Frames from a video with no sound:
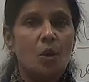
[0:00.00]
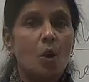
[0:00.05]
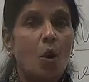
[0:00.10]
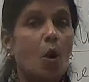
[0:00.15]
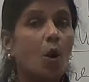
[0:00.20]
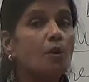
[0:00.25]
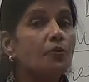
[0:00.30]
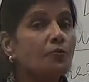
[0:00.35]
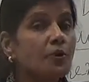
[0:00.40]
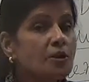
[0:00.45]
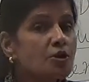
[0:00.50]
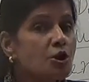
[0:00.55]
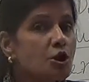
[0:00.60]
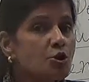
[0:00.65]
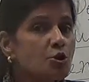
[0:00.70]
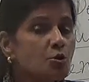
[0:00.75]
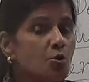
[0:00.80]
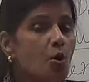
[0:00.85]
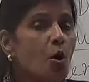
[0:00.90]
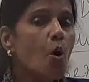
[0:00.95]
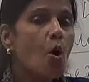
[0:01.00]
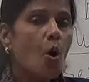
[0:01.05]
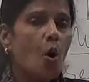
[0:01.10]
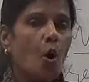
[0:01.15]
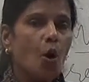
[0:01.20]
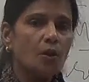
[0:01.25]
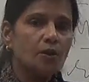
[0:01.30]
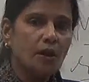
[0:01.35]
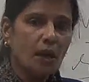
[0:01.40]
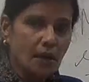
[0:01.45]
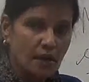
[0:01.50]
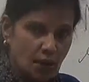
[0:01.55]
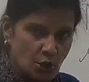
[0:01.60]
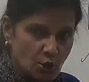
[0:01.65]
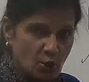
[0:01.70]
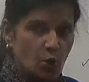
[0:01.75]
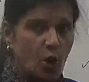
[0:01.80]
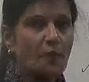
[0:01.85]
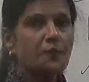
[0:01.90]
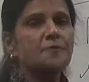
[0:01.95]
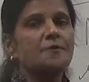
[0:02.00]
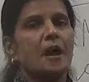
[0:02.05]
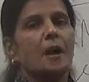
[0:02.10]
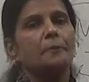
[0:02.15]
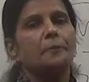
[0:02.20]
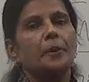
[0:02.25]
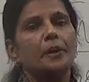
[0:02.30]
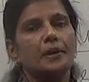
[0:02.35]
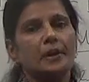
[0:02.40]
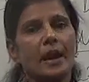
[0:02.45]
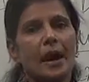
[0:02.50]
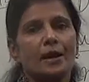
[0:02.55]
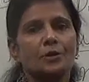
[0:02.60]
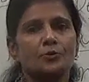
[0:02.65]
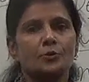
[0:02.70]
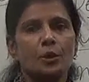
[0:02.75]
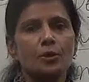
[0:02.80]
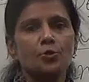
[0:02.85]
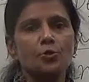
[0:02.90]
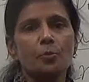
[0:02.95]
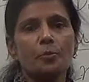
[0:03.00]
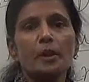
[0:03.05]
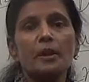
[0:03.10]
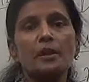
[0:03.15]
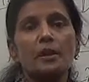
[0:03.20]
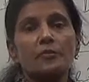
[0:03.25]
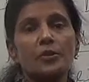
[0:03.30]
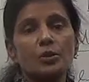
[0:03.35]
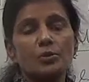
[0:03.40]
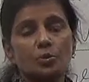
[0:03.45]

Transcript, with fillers: On which issue? On the issue of separate electorate to be given